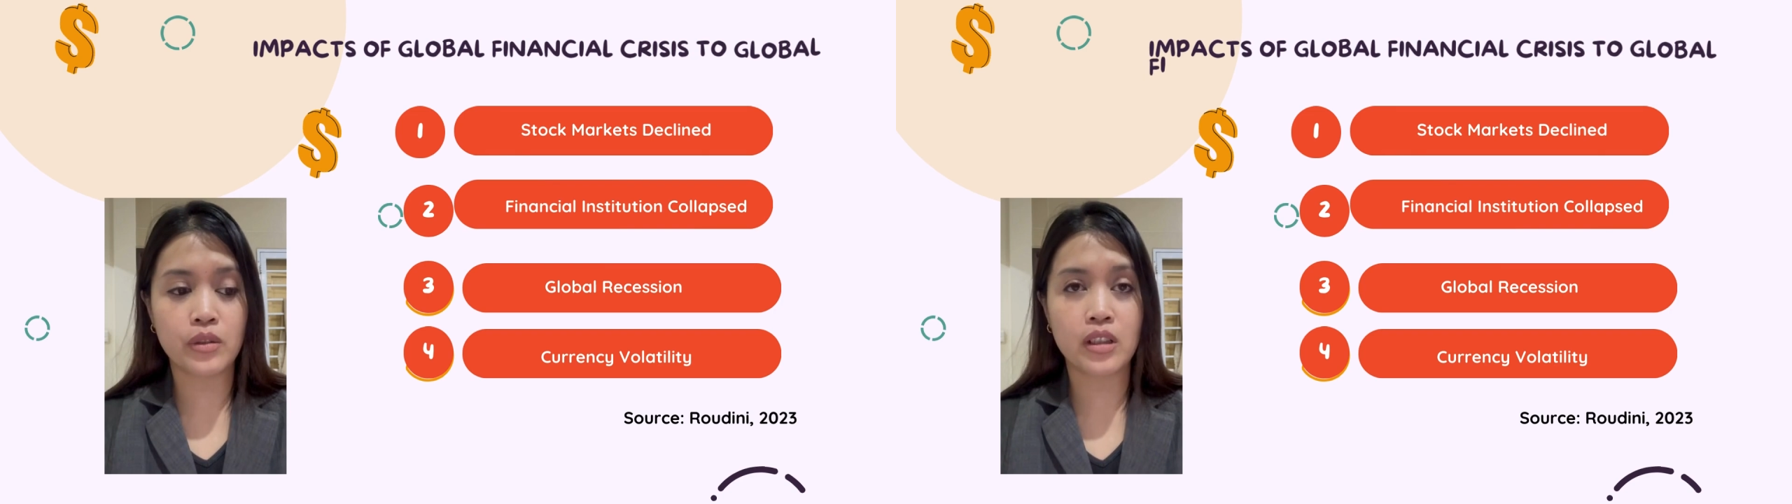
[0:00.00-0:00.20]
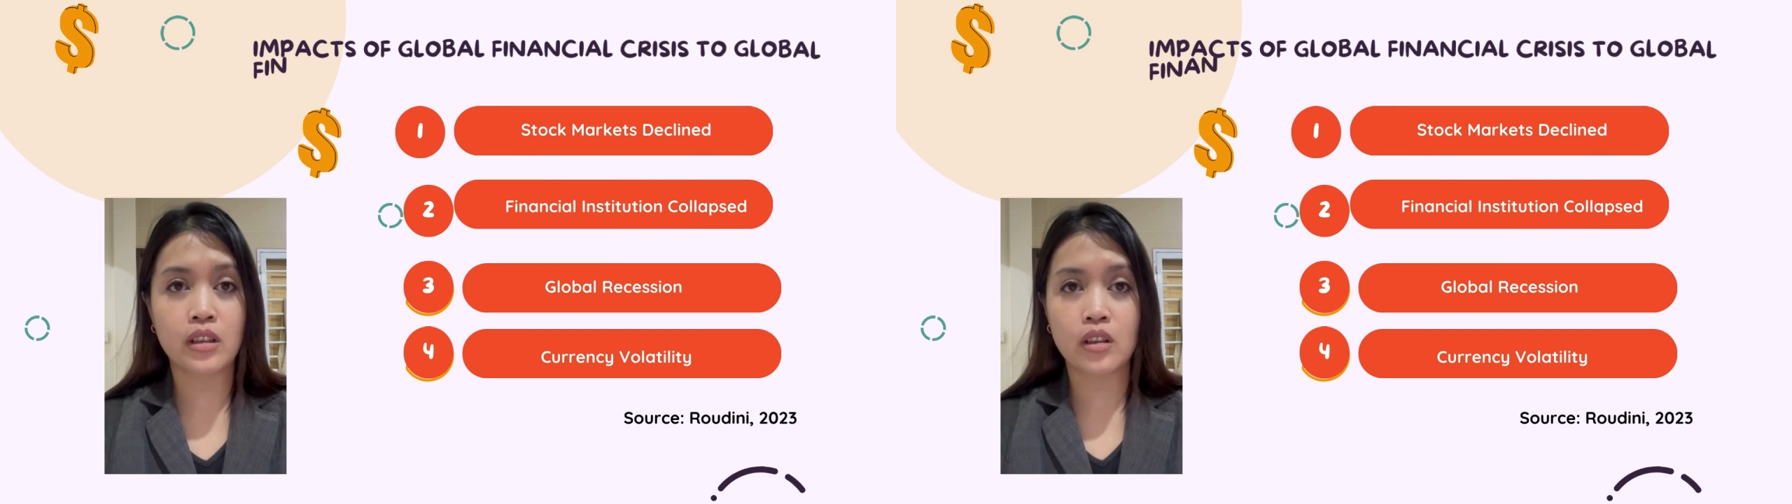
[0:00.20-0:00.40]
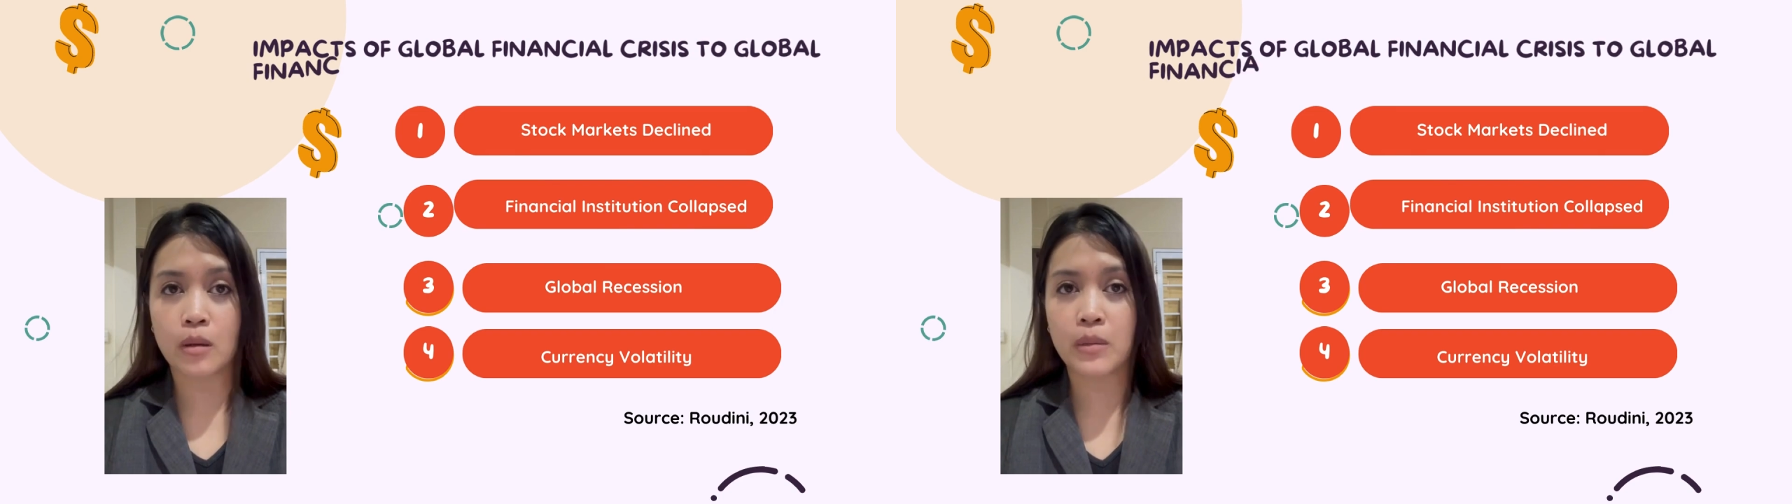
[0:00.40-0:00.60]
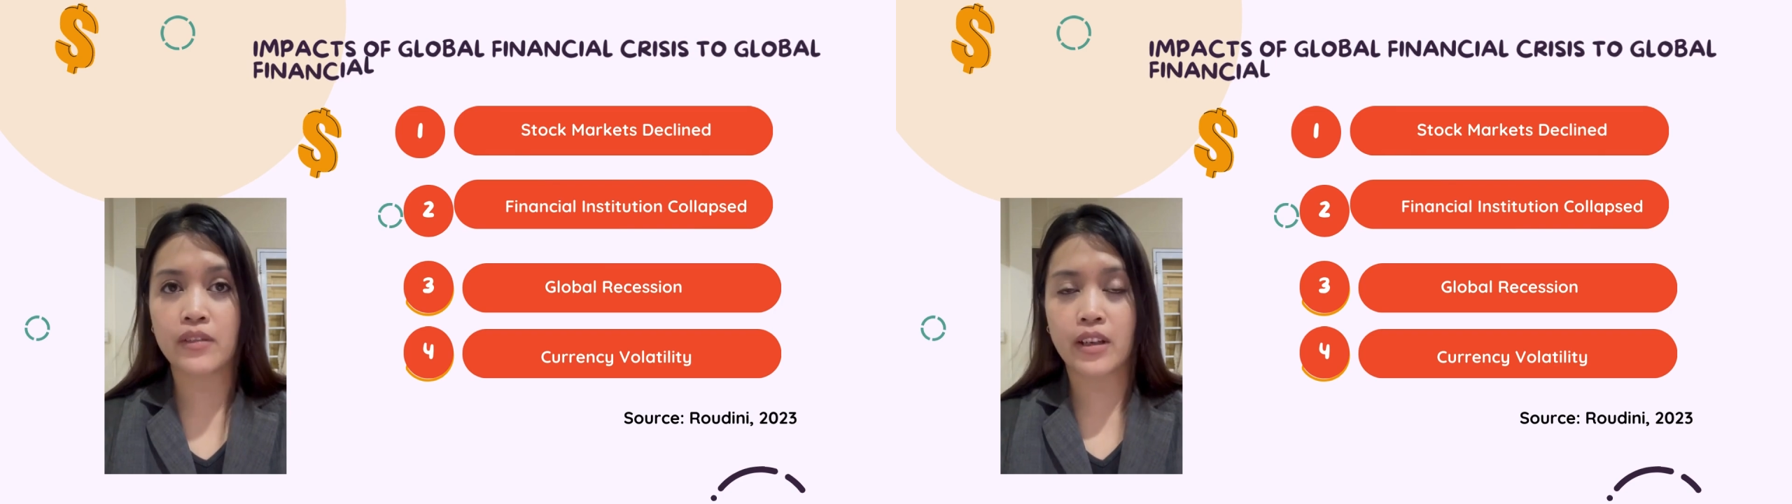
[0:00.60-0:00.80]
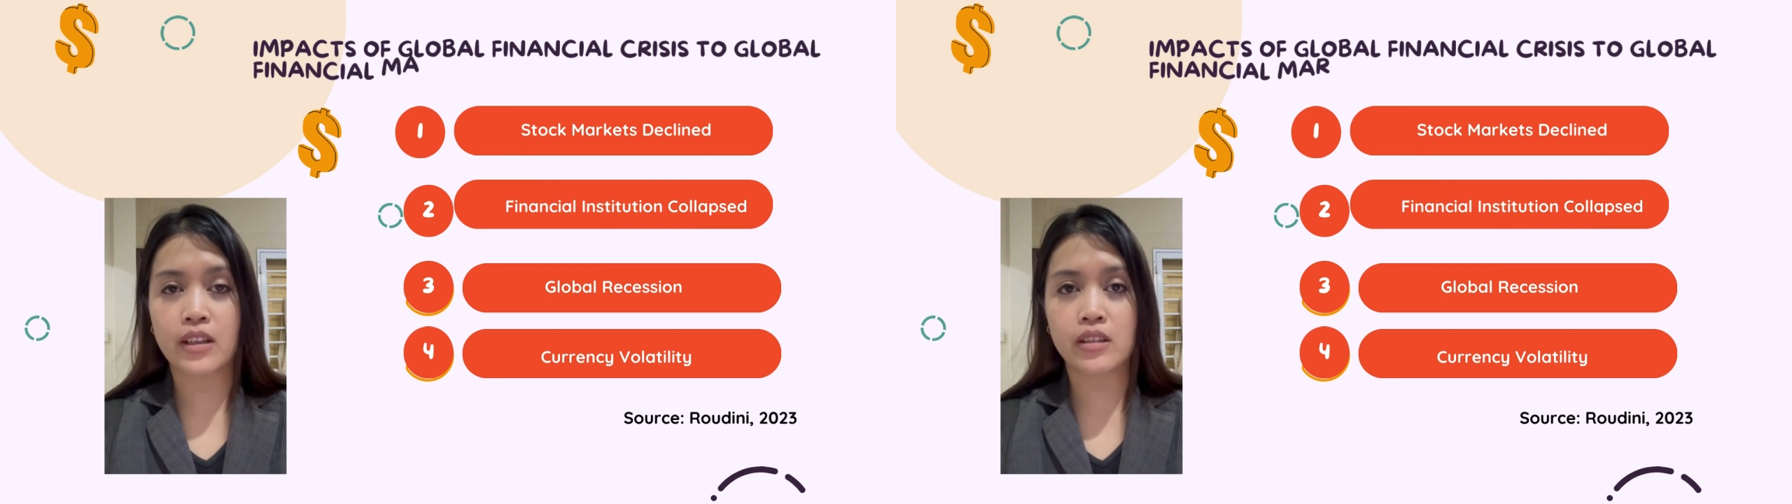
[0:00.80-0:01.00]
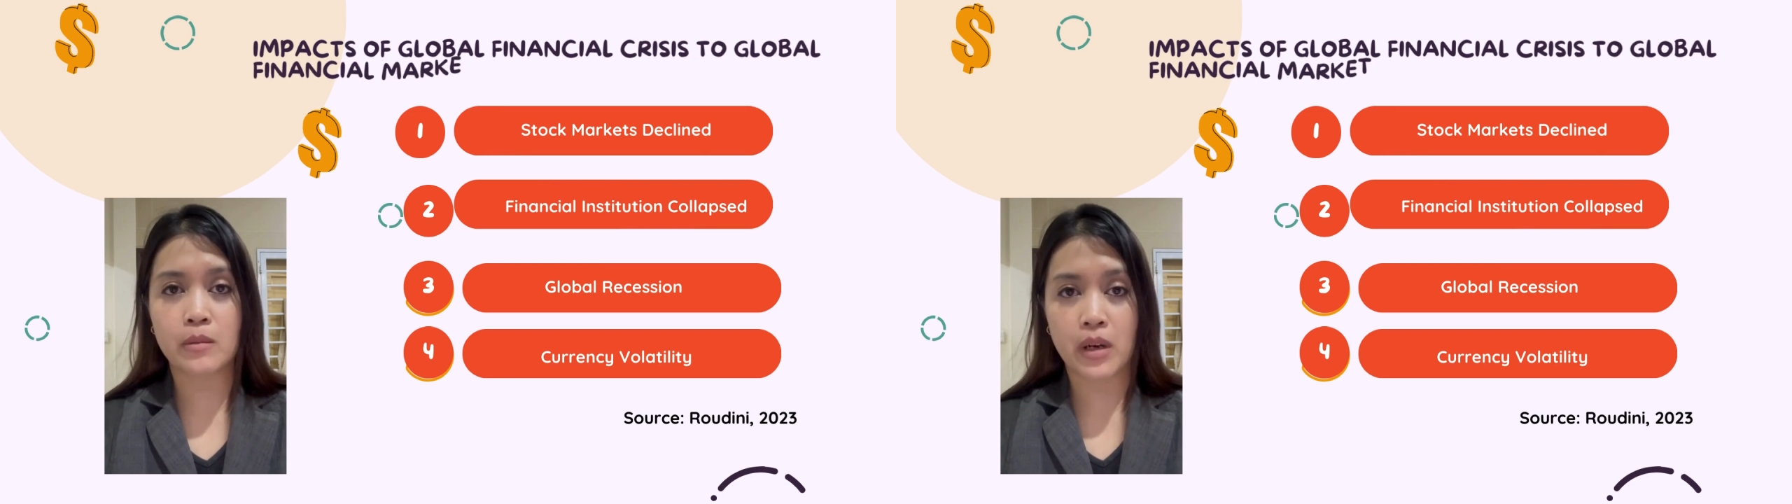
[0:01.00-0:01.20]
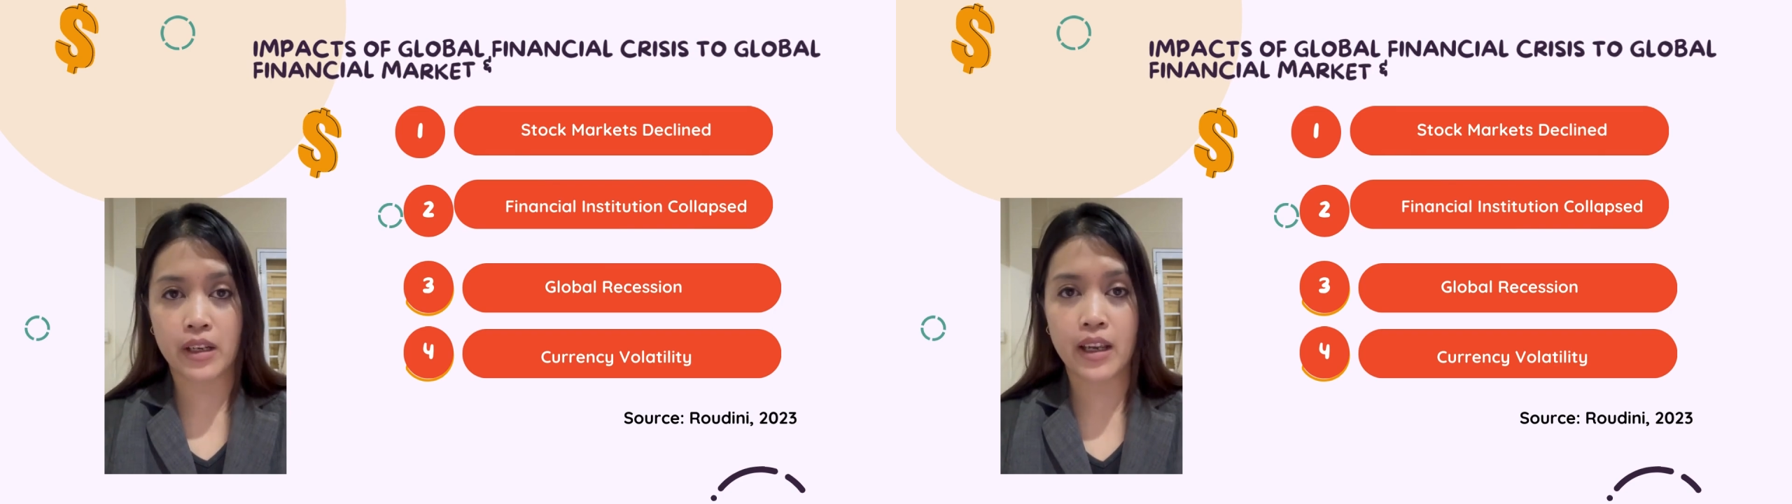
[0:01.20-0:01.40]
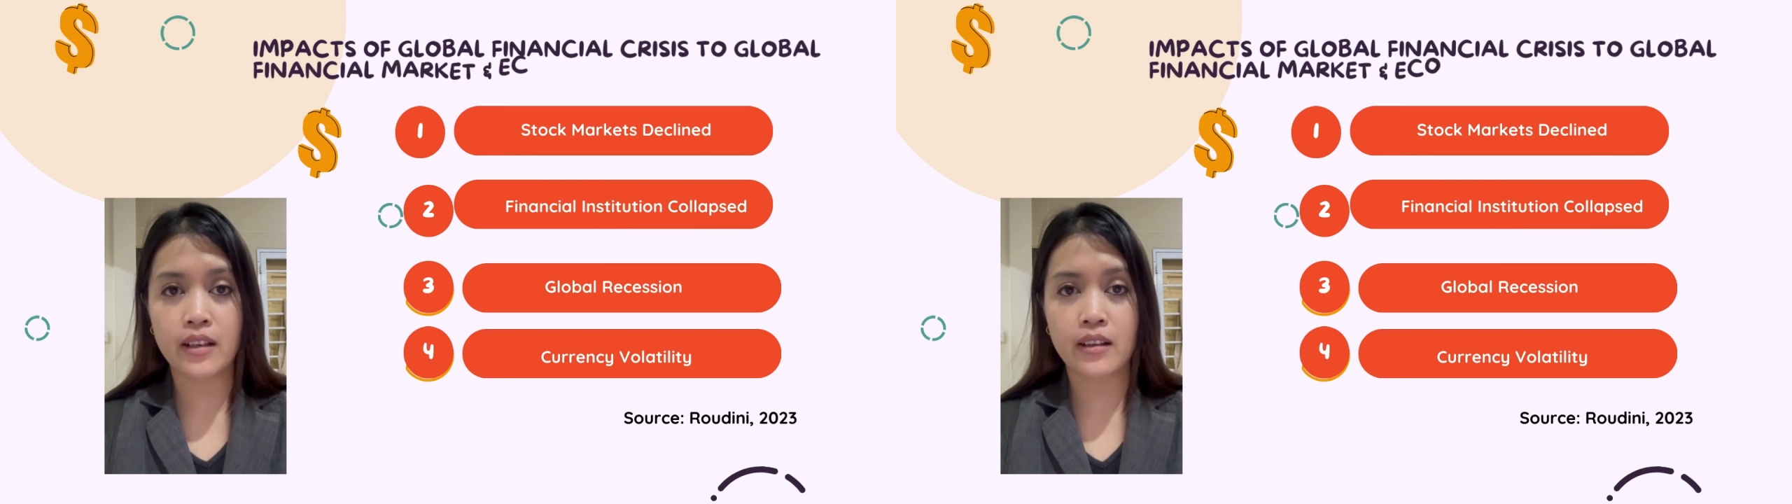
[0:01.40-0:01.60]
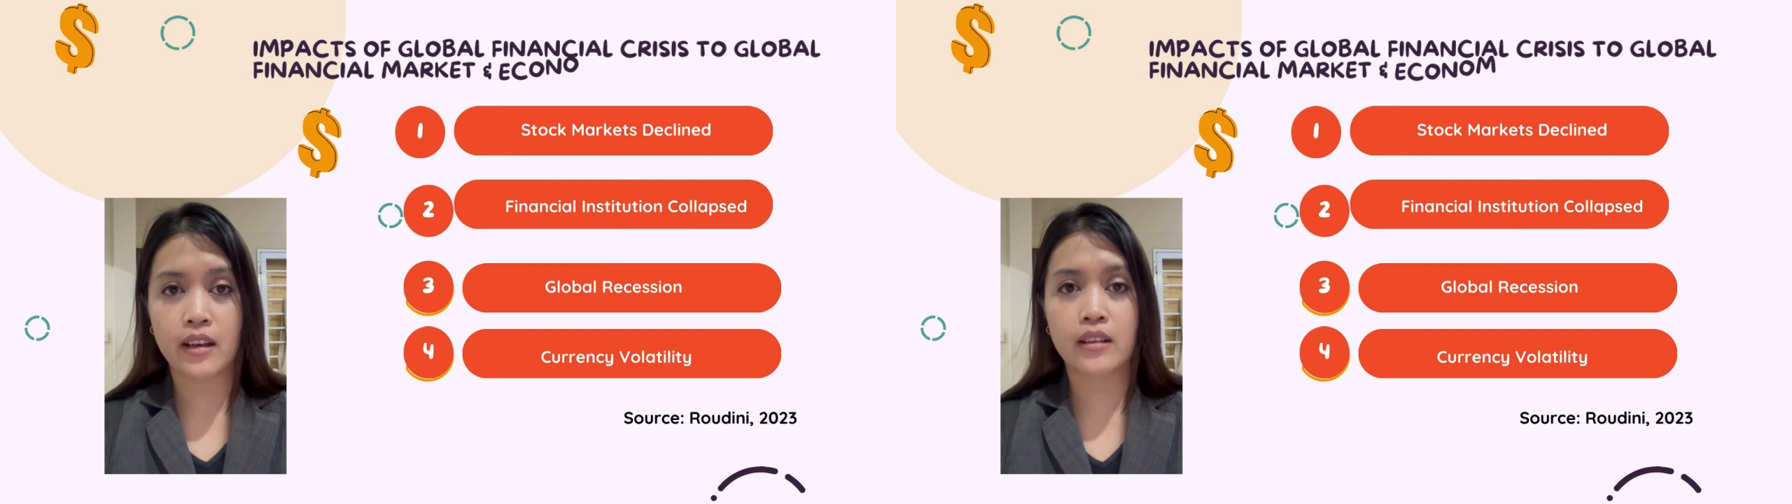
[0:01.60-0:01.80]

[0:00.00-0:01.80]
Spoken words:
to the global financial market